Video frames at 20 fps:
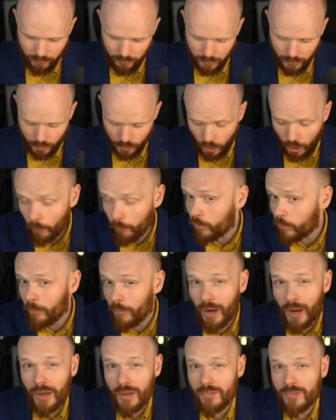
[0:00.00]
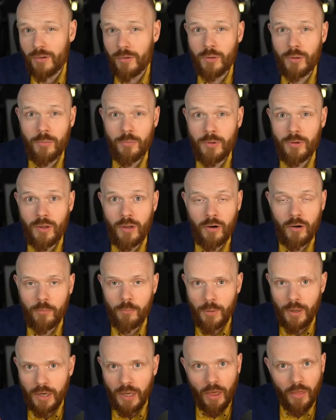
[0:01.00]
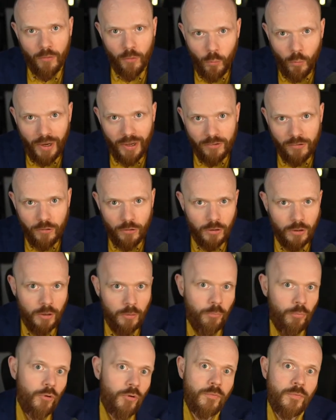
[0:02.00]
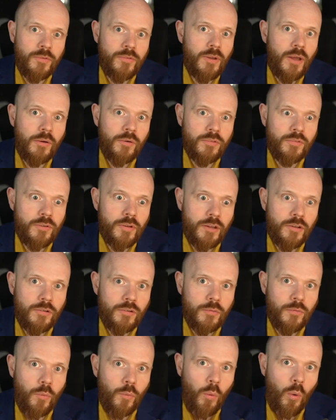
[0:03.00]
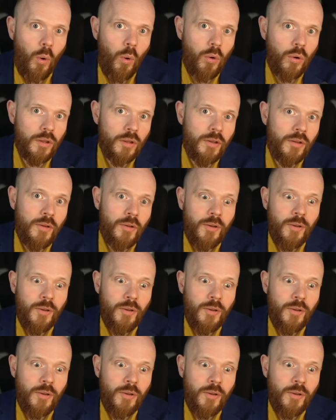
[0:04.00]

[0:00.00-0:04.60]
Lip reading: compromise. I mean, there are many other ways you can improve the sound insulation of a wall.